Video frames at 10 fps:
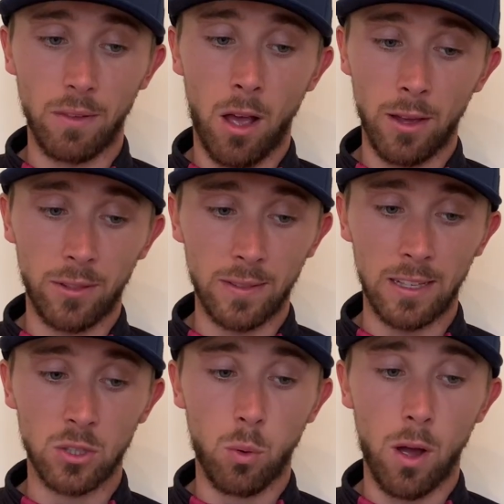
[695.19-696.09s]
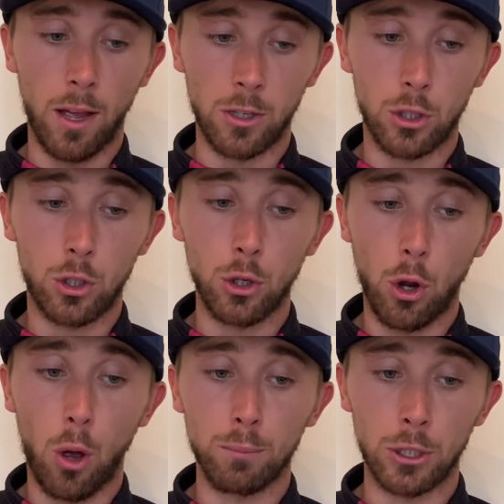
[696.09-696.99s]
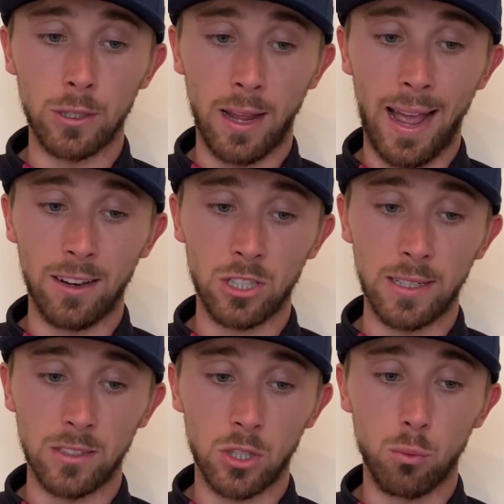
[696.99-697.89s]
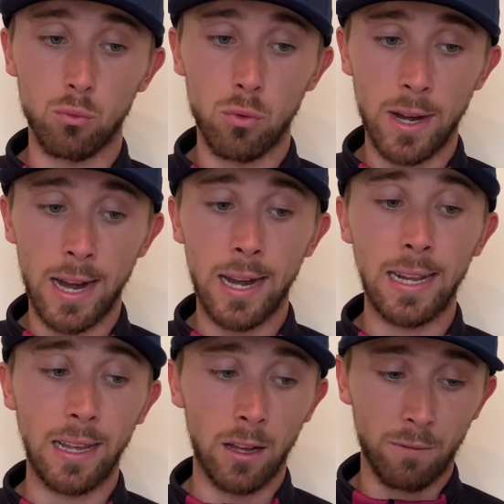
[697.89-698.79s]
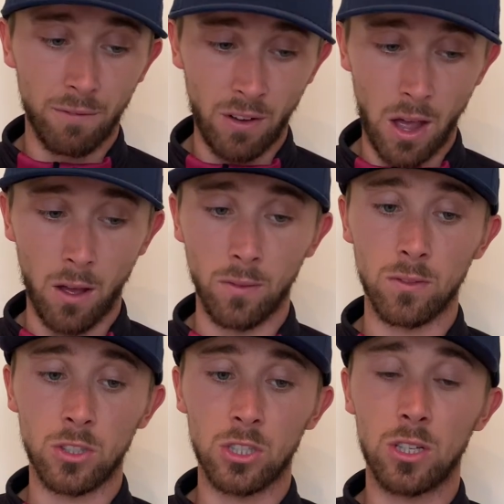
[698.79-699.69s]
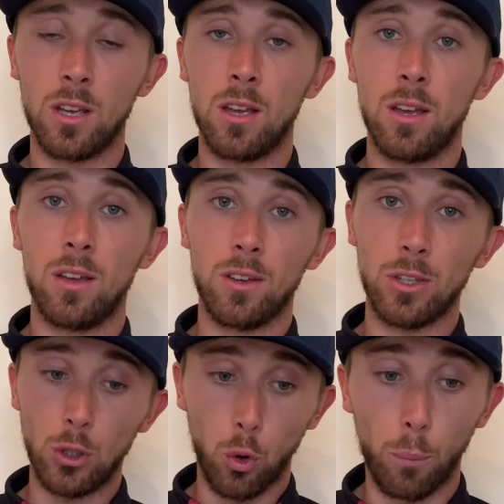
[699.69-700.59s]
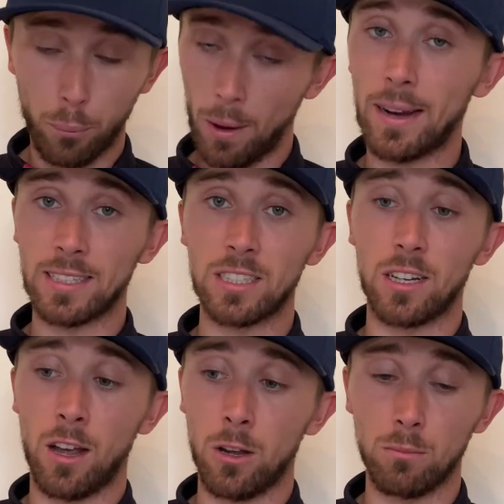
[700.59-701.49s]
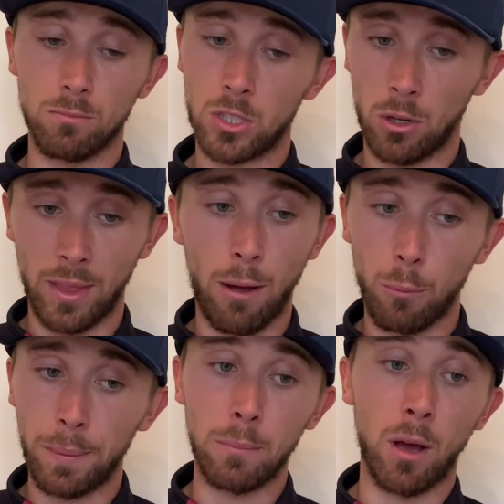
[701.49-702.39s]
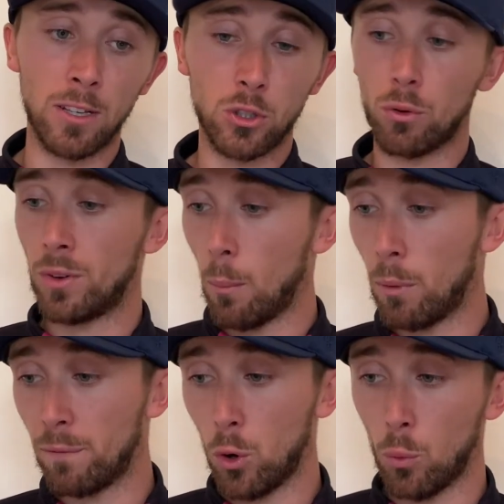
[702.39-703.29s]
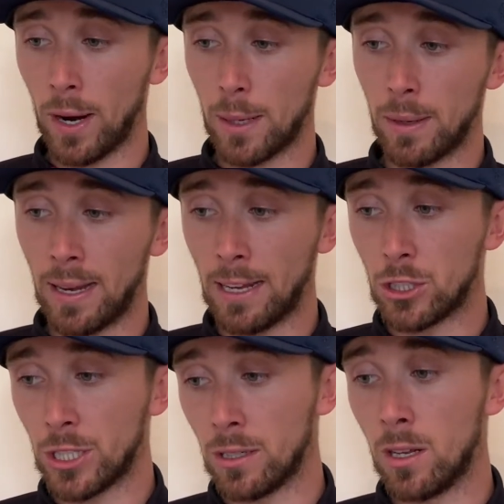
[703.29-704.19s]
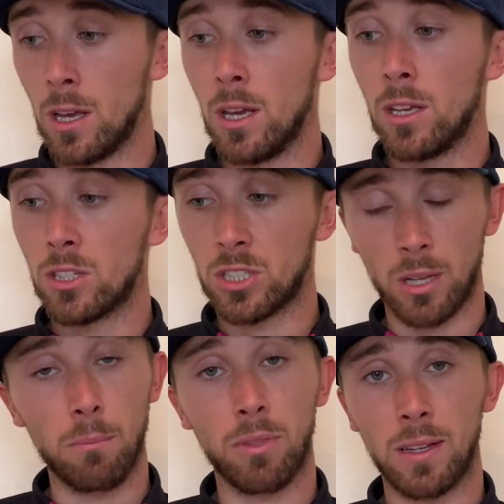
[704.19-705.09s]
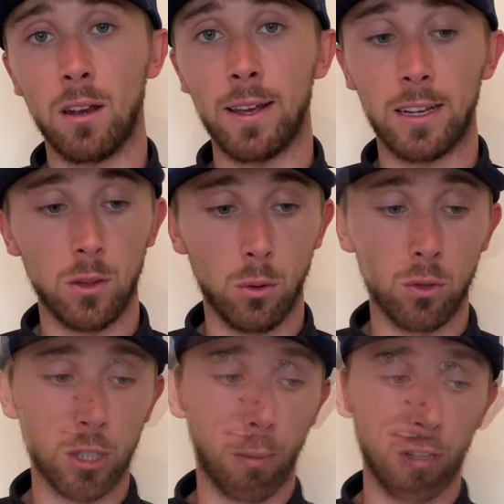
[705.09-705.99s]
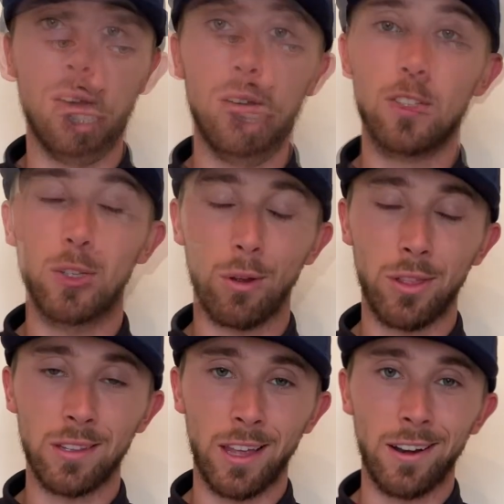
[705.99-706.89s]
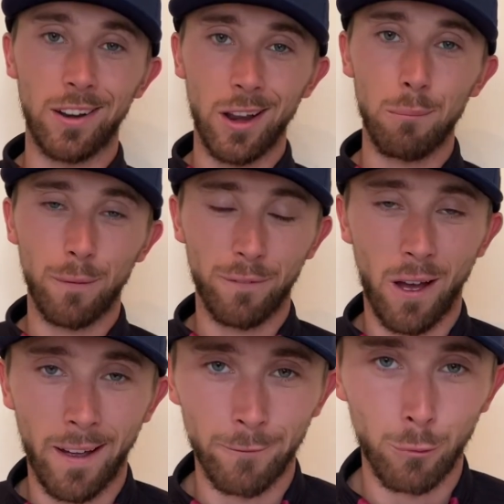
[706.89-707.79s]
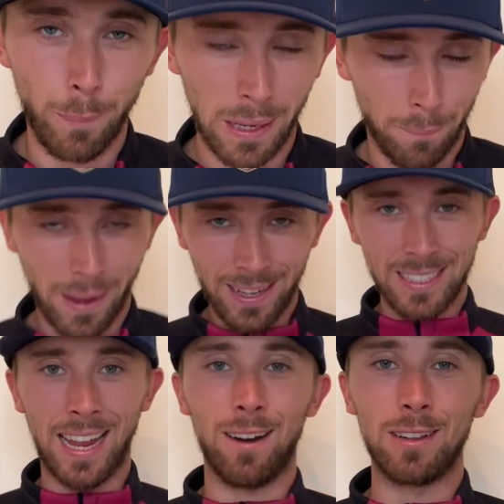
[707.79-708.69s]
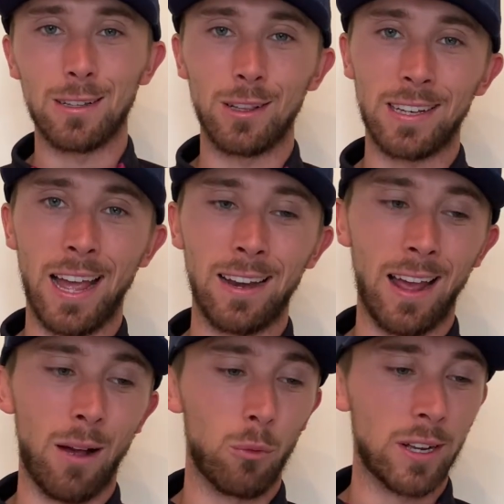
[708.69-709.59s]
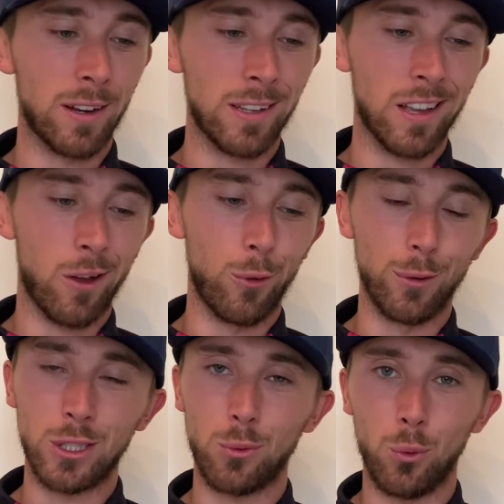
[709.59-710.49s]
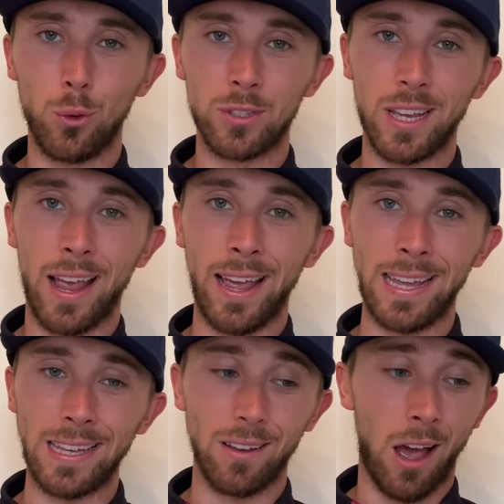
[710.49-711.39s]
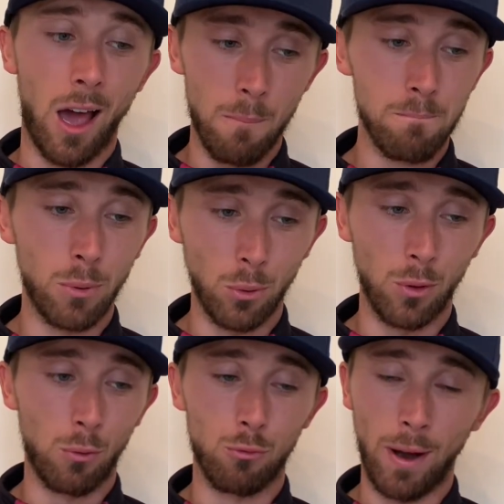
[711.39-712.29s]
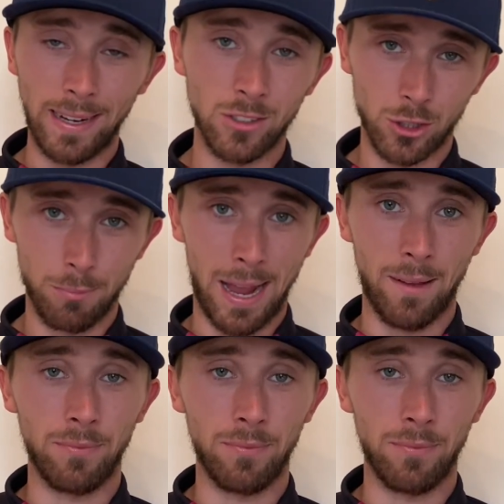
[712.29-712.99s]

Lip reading: I think that's quite a good option actually to really advance your practice at home. So that would be my sort of number 4 recommendation, something like a launch monitor. So I think then number 5, we better peg it down a little again, and we're going to go towards a humble Rangemat.